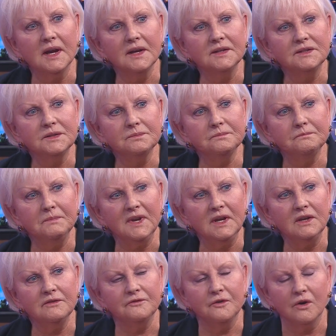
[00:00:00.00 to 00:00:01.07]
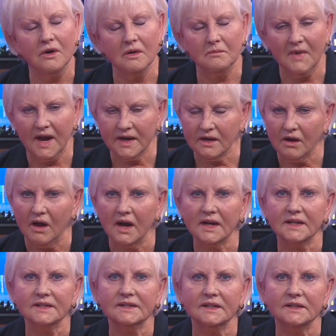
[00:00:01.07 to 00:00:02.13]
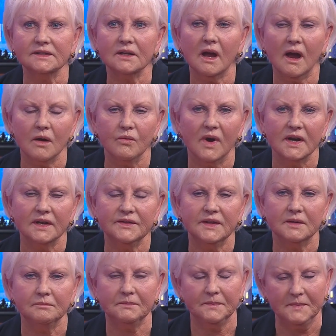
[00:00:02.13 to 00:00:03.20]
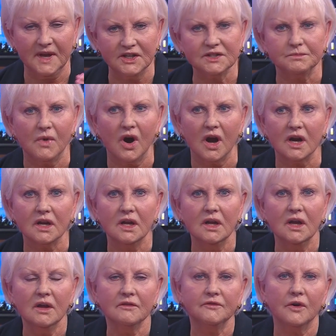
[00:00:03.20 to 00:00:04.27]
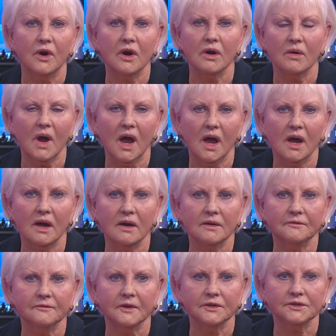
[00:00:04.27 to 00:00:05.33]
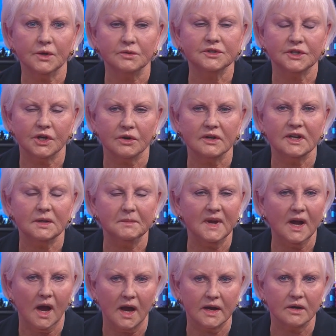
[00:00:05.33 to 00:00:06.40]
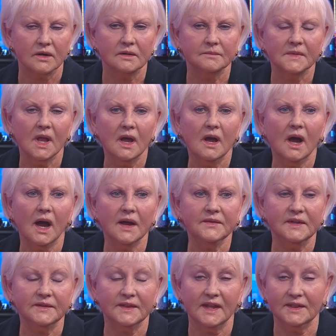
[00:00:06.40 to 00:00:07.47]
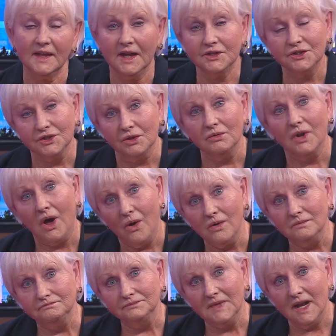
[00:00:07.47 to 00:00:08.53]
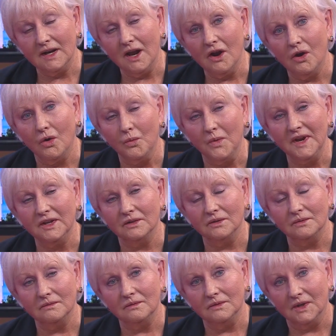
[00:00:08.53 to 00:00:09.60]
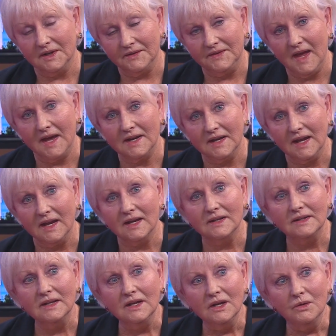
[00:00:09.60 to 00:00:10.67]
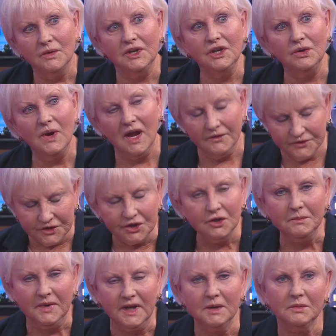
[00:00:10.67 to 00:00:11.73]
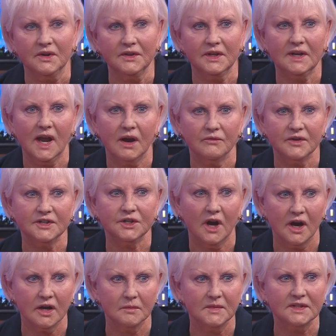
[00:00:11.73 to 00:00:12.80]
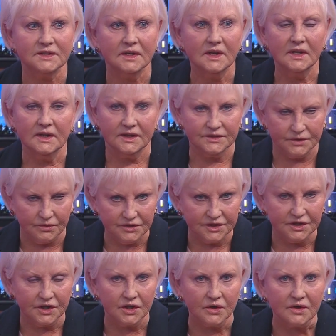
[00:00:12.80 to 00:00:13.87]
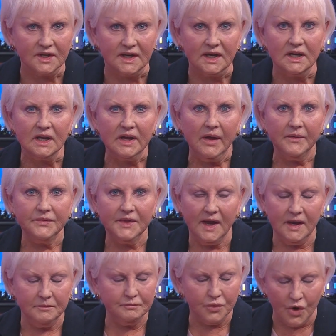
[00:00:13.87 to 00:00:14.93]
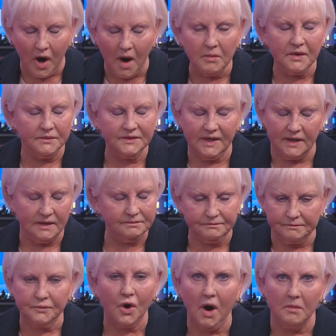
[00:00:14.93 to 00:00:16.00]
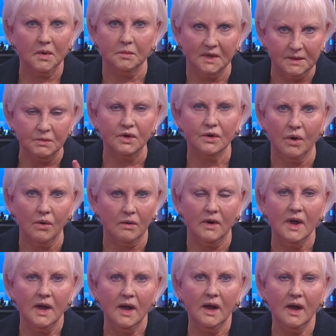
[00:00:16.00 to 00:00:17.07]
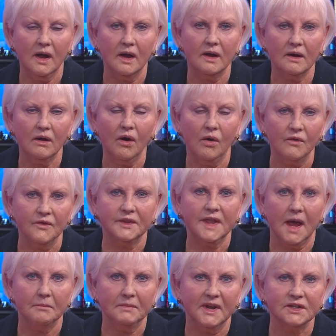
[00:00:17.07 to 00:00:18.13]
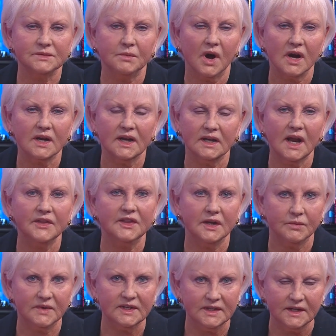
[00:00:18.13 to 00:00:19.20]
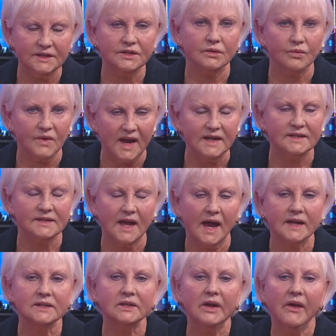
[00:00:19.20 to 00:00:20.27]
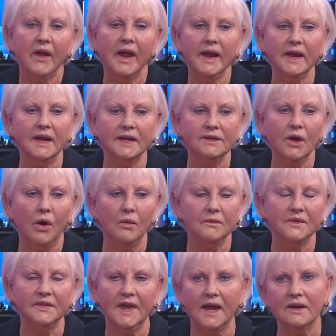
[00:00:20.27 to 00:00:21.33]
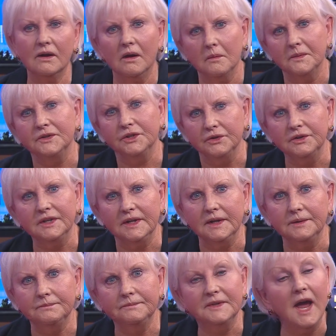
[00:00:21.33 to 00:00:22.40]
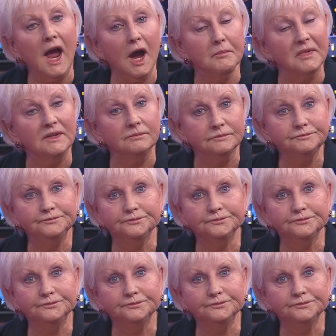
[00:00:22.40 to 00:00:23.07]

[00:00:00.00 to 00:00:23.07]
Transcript: I can speak for my caucus is I wanted the benchmark for, uh, for Social Security to be higher. I think that that's too low, and I hope we can look at that again. When you have two people that have retirements and Social Security, they, prob- they probably will go uh, over that benchmark, and I think we need to raise that and hope for that opportunity to happen.